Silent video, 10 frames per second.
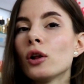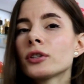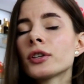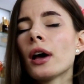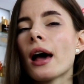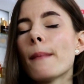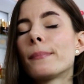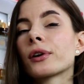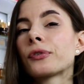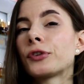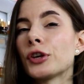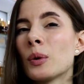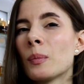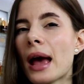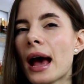also a
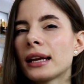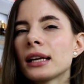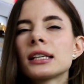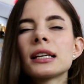perfume addict.